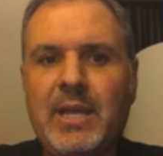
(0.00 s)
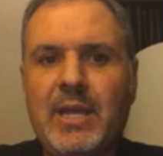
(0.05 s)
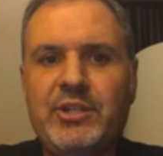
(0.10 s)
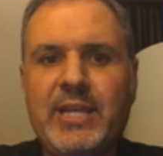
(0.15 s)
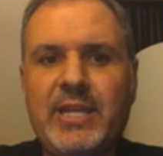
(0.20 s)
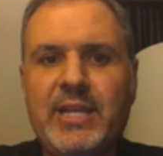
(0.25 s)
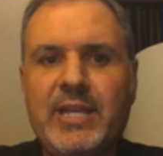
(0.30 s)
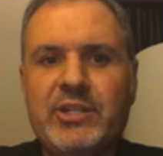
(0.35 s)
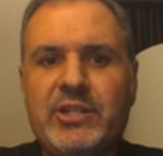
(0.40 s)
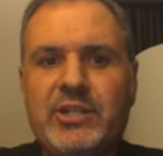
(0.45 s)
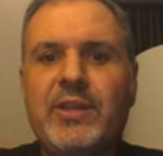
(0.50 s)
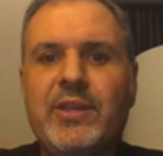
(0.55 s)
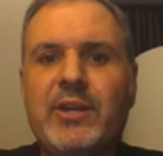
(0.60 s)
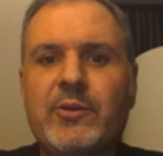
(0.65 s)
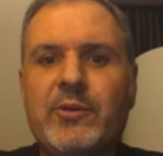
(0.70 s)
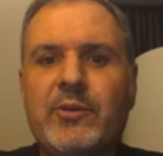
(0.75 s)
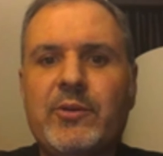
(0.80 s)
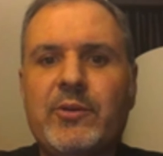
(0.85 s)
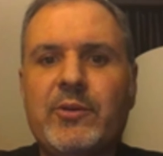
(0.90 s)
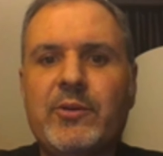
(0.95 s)
educational
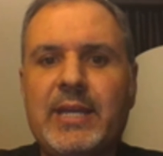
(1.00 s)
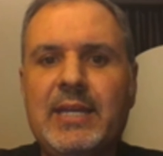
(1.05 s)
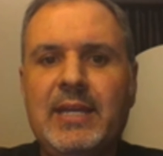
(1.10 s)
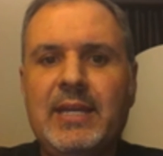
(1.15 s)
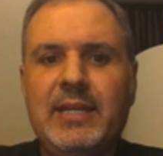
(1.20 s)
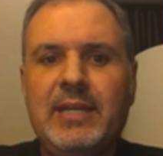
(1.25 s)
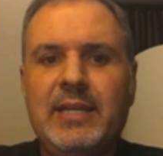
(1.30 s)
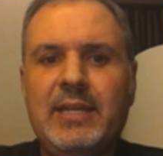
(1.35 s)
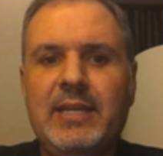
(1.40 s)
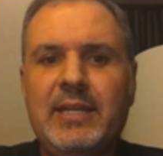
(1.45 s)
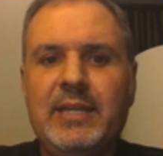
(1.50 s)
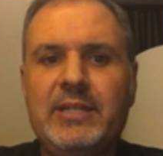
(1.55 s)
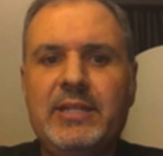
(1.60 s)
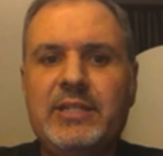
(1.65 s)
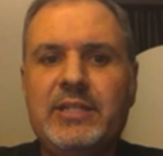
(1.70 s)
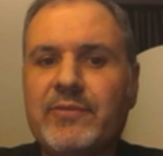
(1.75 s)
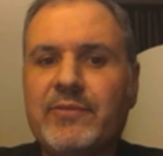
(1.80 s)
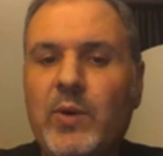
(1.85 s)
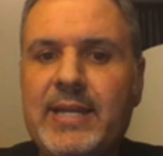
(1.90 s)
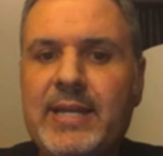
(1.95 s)
theory in
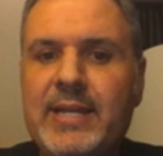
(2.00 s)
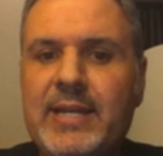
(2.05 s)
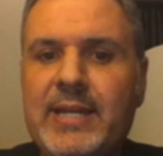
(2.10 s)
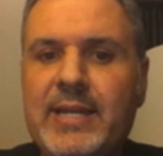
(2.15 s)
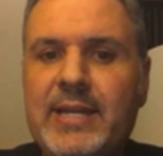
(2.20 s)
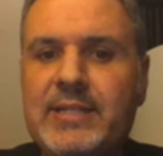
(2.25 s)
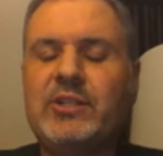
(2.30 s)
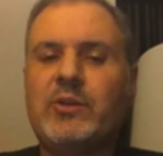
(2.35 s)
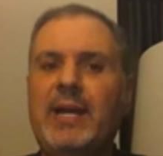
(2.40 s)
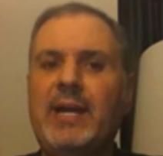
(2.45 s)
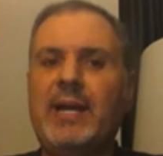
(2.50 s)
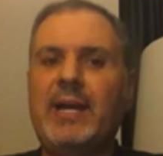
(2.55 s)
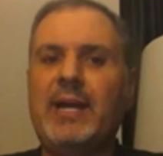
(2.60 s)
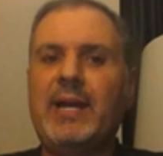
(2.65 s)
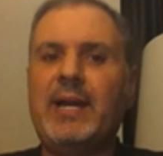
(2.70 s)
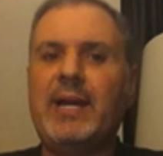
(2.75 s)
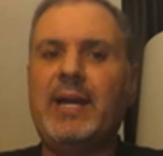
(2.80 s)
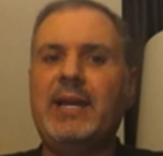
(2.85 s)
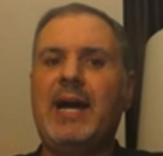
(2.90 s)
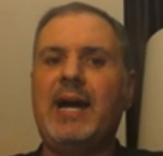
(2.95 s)
different ways and so
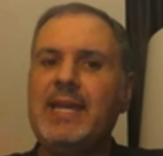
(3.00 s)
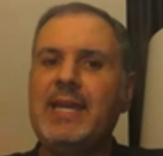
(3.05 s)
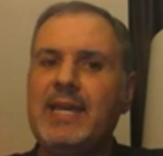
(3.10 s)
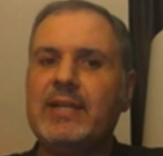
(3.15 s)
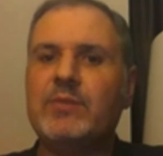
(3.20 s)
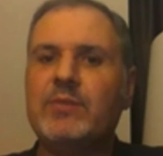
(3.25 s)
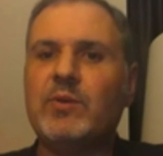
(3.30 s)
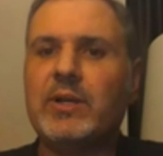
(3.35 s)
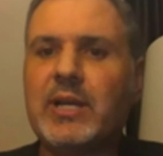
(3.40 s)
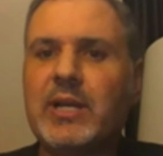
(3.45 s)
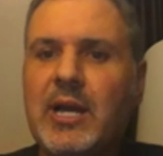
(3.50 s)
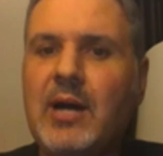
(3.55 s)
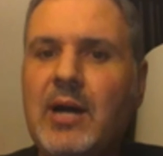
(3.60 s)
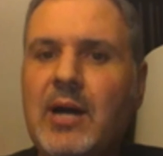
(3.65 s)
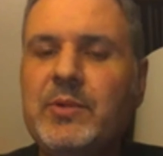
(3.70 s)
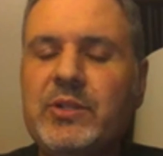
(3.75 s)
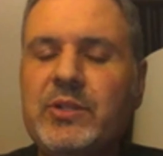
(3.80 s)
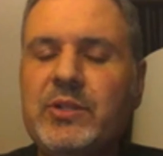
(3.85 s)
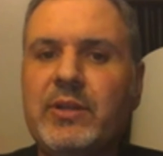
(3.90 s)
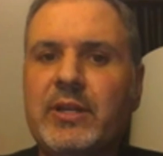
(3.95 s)
I, I had
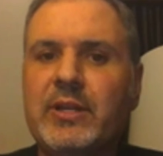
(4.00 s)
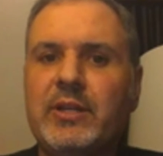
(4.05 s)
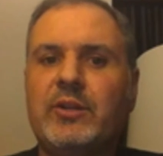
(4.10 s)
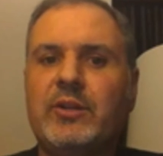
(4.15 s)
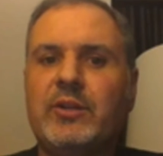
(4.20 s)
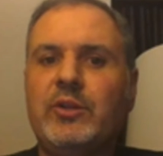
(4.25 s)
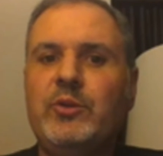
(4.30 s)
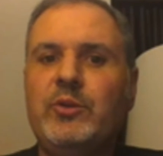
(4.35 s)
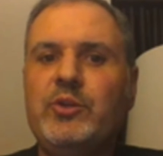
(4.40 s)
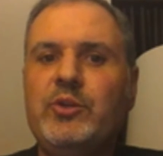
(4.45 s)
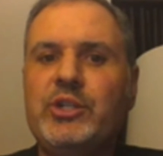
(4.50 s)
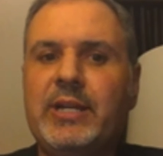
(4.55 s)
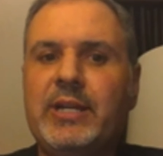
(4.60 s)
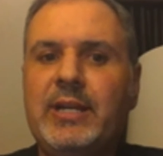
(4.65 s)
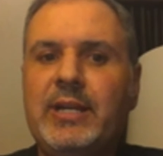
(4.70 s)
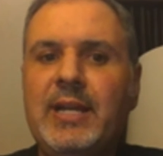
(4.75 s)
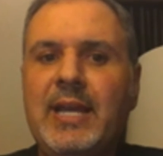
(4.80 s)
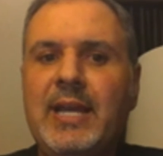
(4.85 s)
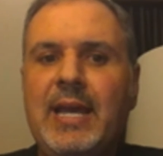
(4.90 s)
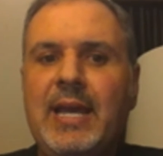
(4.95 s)
come to the
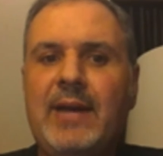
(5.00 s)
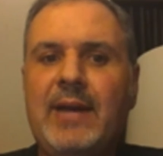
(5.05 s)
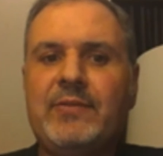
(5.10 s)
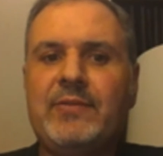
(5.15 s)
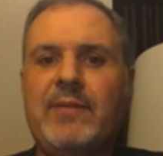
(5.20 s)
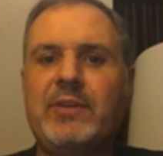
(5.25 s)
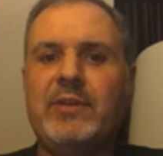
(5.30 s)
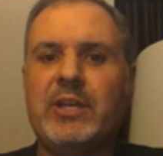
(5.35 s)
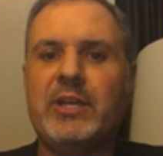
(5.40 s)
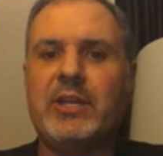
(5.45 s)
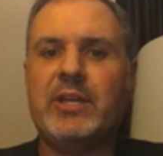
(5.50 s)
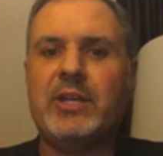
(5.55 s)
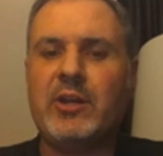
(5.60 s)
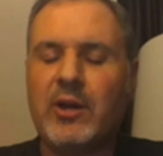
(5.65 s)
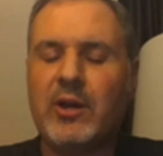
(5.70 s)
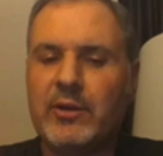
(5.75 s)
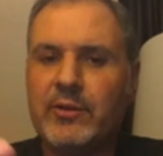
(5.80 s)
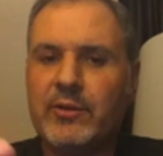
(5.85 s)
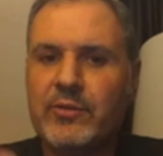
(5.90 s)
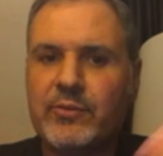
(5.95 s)
conclusion after having
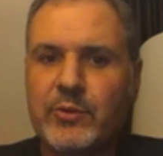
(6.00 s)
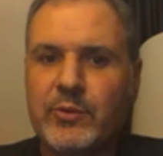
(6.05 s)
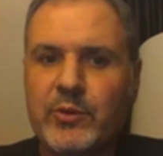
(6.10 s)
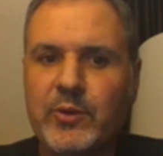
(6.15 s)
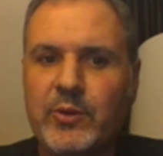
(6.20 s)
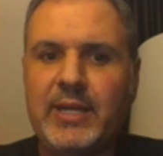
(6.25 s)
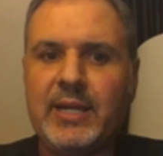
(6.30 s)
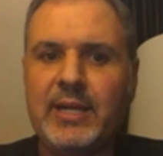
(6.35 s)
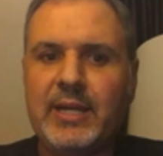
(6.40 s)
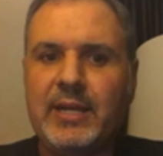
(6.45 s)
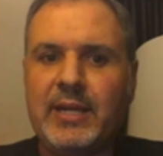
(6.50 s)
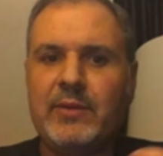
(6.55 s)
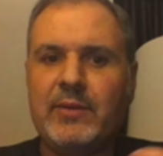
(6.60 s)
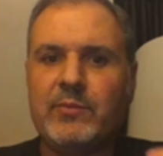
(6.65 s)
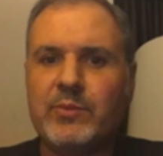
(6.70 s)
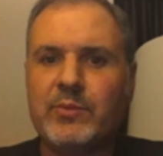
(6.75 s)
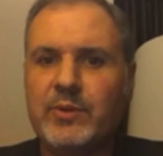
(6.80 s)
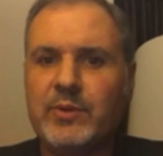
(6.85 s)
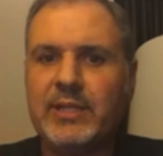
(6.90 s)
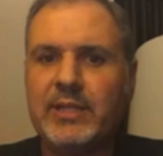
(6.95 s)
gone through it and,
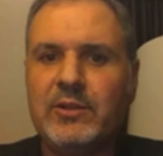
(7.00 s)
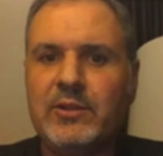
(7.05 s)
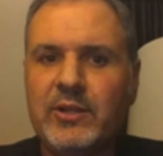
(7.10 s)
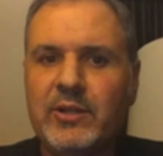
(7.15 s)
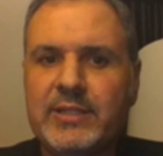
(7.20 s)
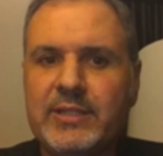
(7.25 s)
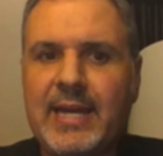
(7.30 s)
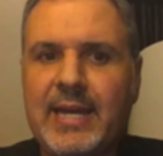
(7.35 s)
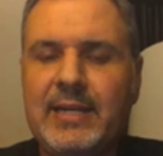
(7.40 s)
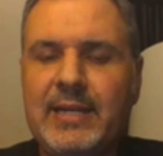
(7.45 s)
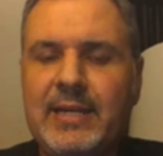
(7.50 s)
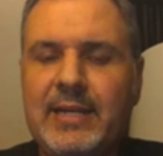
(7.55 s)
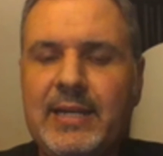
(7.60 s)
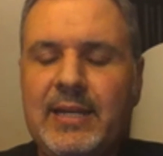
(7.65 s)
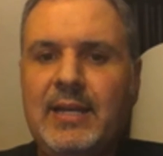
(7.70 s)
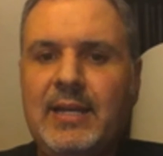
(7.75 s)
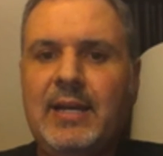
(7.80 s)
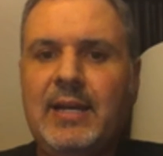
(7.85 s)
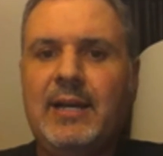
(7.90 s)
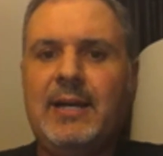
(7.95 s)
and really looked at
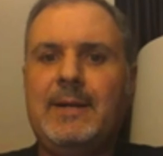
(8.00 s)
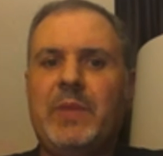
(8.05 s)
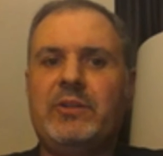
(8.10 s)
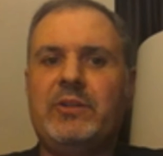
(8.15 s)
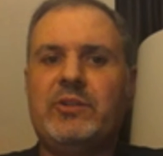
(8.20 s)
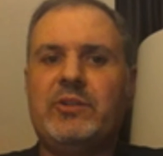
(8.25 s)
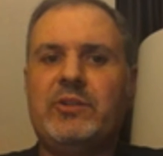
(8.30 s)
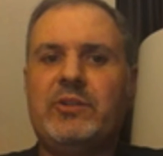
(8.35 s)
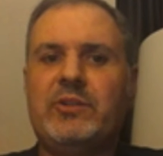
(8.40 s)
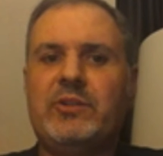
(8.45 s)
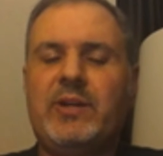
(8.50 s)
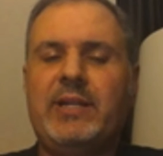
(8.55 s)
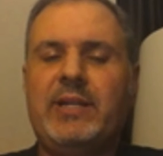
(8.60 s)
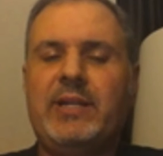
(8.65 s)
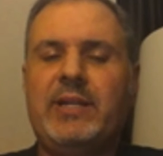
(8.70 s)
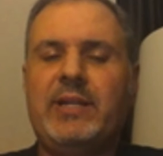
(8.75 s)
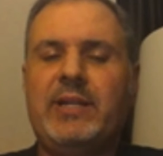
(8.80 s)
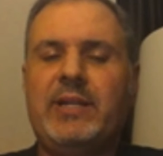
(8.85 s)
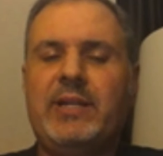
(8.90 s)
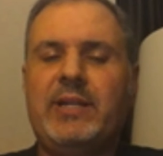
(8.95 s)
it um, and
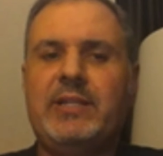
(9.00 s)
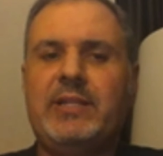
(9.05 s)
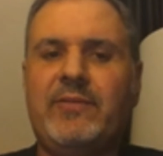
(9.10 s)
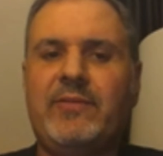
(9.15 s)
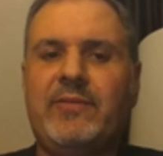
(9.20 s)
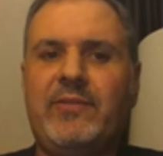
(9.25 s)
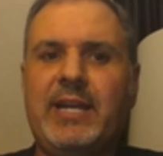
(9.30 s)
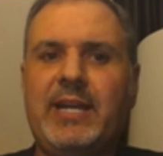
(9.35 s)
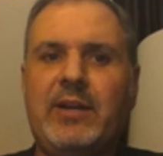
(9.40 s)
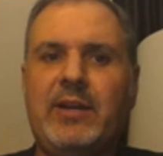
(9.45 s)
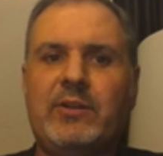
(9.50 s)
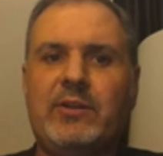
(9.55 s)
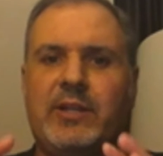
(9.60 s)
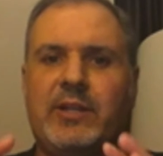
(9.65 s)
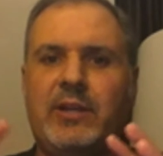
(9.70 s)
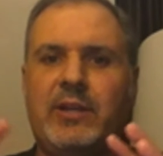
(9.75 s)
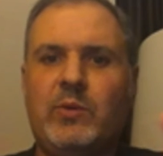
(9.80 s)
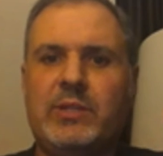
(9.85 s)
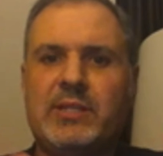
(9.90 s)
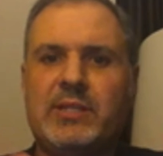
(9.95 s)
tried to try to find out
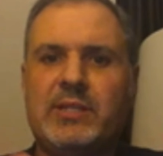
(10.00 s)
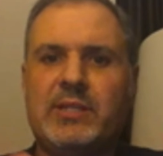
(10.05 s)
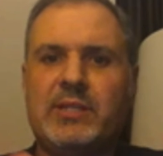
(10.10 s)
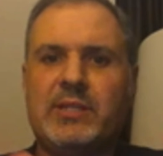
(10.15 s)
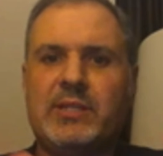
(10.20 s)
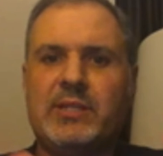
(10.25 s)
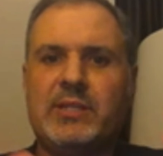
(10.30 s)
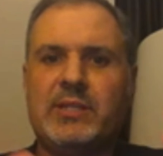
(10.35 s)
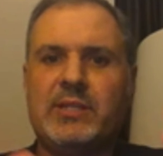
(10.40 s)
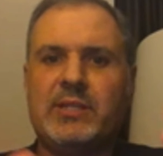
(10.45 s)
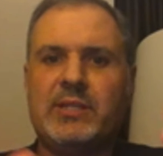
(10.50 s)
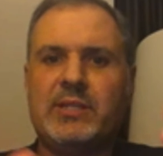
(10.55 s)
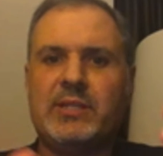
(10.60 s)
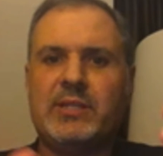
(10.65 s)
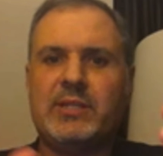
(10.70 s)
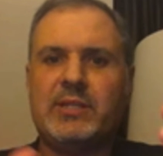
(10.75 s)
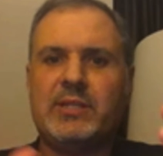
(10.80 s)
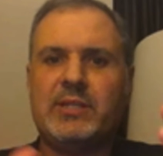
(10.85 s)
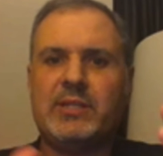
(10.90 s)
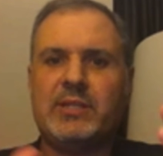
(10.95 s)
kind of what some of the
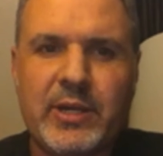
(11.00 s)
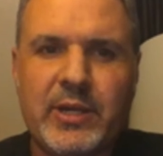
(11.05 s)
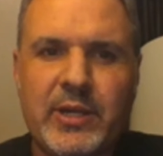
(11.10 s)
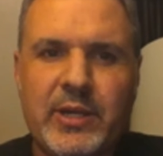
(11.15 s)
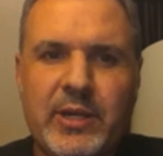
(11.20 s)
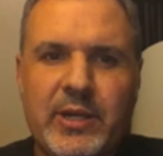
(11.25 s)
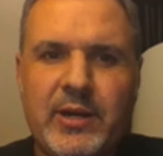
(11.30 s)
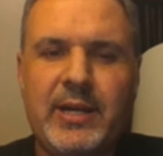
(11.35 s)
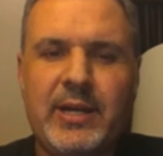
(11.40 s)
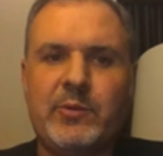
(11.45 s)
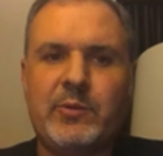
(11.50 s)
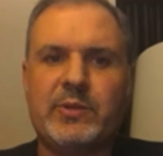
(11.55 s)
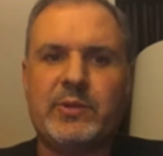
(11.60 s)
first were that on it.